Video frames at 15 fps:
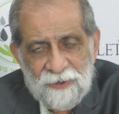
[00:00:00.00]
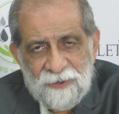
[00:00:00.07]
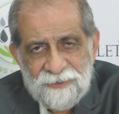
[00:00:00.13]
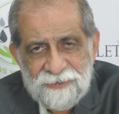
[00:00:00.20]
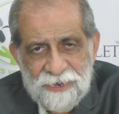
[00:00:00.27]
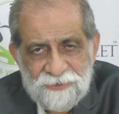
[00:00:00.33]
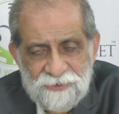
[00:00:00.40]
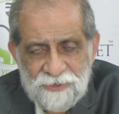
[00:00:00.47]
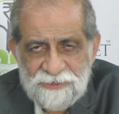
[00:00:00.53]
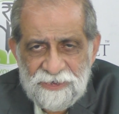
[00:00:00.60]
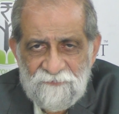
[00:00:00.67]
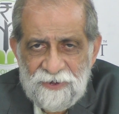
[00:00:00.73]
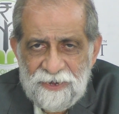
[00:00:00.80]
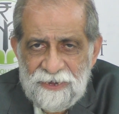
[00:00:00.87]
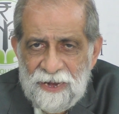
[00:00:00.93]
Section
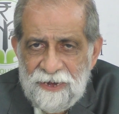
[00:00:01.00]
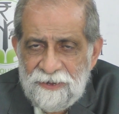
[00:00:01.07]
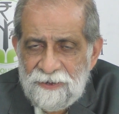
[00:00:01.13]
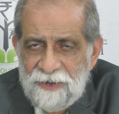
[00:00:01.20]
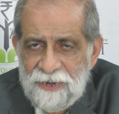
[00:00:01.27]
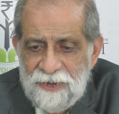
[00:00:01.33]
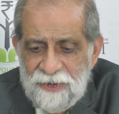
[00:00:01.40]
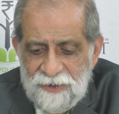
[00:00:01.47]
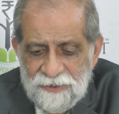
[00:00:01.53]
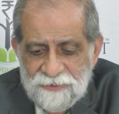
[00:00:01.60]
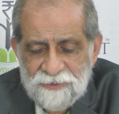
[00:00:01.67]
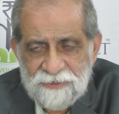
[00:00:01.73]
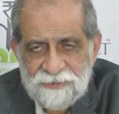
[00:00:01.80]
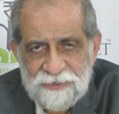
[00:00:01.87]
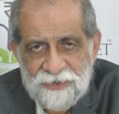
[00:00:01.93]
79A is
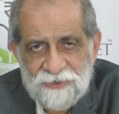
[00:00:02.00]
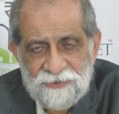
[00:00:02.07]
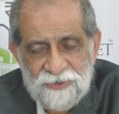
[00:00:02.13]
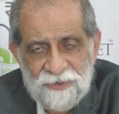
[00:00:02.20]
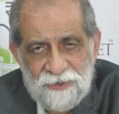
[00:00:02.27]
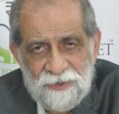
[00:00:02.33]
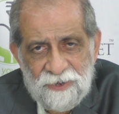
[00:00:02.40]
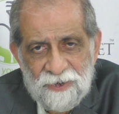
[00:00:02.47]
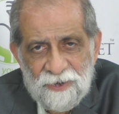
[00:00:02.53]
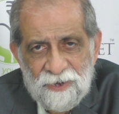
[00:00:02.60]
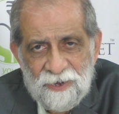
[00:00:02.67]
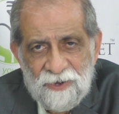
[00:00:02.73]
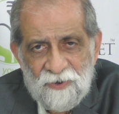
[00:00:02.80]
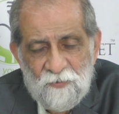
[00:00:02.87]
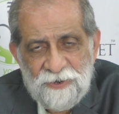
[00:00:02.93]
a section
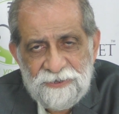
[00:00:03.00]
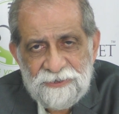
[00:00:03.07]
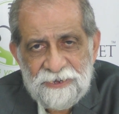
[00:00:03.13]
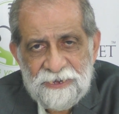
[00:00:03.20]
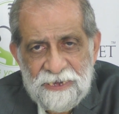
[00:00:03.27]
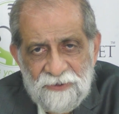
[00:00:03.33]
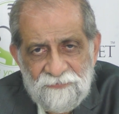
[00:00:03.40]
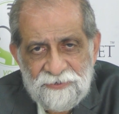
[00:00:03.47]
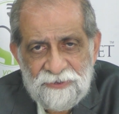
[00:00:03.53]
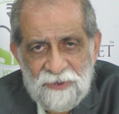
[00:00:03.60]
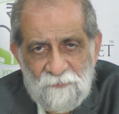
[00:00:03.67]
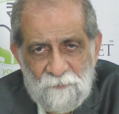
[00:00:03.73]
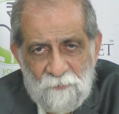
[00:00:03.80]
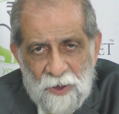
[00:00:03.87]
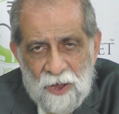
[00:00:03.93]
which gives the
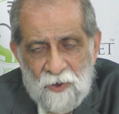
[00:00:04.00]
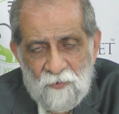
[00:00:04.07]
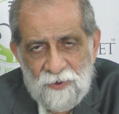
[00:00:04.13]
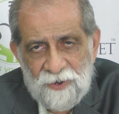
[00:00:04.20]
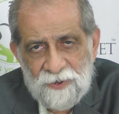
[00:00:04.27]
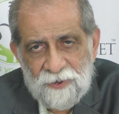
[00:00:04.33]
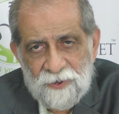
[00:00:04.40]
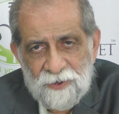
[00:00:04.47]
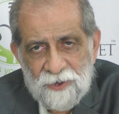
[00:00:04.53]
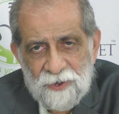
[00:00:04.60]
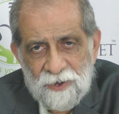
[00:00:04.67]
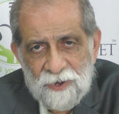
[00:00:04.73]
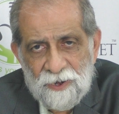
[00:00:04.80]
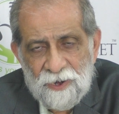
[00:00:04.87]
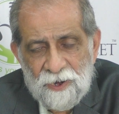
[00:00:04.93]
power
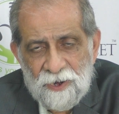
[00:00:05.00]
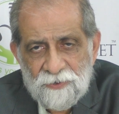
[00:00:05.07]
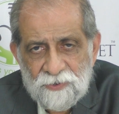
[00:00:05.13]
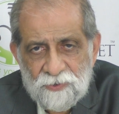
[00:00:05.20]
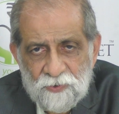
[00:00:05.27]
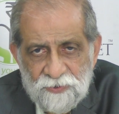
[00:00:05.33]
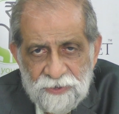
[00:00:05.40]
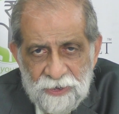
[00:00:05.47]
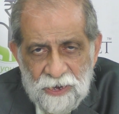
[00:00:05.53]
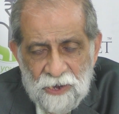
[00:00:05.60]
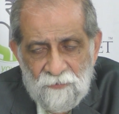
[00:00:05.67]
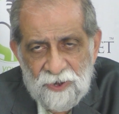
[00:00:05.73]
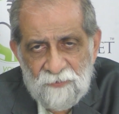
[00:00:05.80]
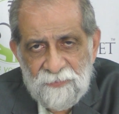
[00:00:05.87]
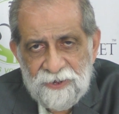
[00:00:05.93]
to the
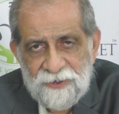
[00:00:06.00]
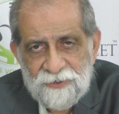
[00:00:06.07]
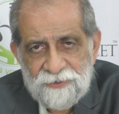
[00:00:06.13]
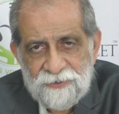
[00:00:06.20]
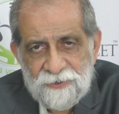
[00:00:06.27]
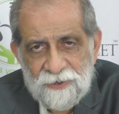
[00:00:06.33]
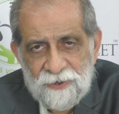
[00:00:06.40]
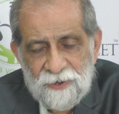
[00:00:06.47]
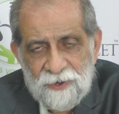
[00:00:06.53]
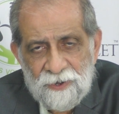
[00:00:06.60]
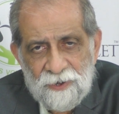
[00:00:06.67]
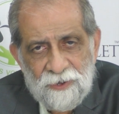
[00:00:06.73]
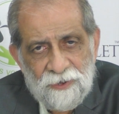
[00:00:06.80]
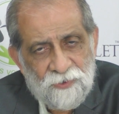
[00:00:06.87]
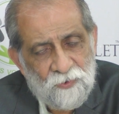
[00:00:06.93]
government
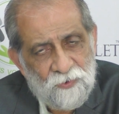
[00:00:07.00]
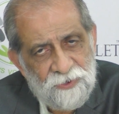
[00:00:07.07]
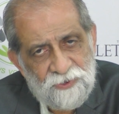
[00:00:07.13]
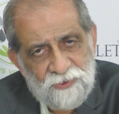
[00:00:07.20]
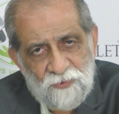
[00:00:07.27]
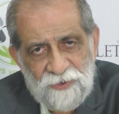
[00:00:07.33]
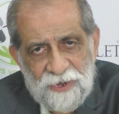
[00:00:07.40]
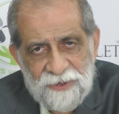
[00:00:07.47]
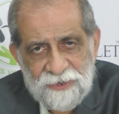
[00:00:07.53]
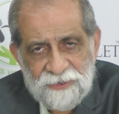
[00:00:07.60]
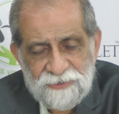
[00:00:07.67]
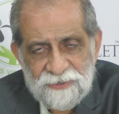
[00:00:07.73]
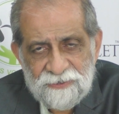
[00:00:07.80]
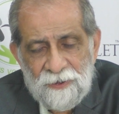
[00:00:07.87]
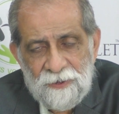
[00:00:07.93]
to issue
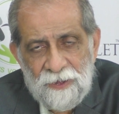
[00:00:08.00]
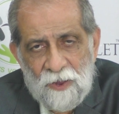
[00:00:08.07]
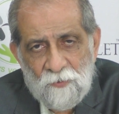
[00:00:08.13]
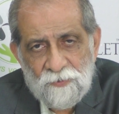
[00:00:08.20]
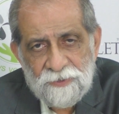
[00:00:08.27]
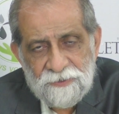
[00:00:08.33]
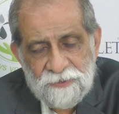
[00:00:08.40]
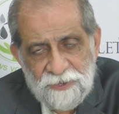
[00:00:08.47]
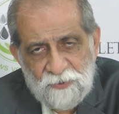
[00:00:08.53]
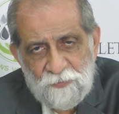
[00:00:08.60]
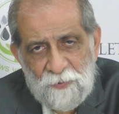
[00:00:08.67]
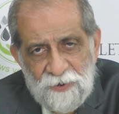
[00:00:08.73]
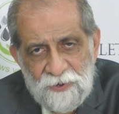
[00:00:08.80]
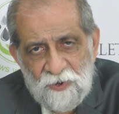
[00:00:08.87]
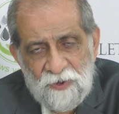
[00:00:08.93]
direction. Now, this
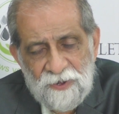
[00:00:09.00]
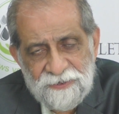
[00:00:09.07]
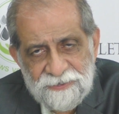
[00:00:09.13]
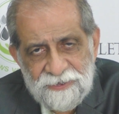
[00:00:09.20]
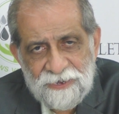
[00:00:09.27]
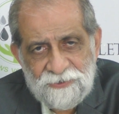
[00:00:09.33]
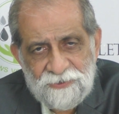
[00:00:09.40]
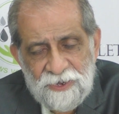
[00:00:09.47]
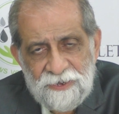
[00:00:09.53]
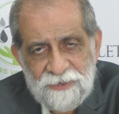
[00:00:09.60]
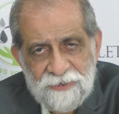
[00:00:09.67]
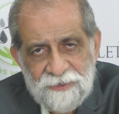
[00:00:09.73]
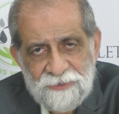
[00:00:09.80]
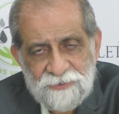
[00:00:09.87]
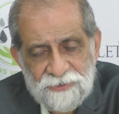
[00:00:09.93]
particular section
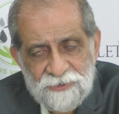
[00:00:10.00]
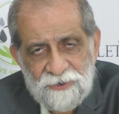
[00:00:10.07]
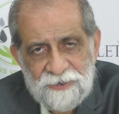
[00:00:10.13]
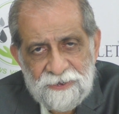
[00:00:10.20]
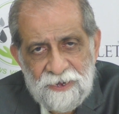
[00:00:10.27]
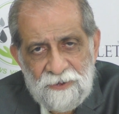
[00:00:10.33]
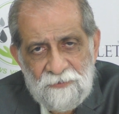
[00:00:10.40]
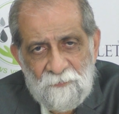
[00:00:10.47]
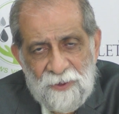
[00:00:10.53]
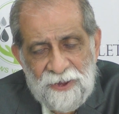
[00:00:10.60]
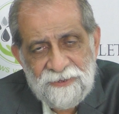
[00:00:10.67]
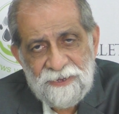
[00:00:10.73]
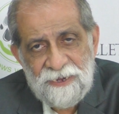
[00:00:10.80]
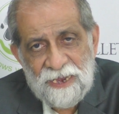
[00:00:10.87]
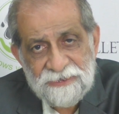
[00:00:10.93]
is inserted by
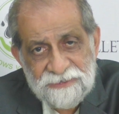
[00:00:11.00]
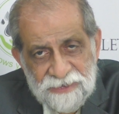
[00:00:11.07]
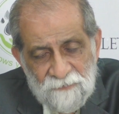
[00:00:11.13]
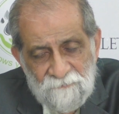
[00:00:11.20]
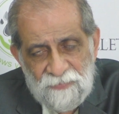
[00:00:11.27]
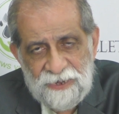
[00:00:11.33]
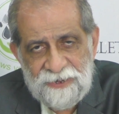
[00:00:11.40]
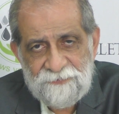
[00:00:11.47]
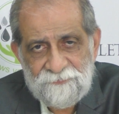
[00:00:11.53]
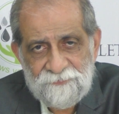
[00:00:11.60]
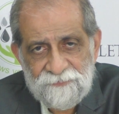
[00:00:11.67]
the assembly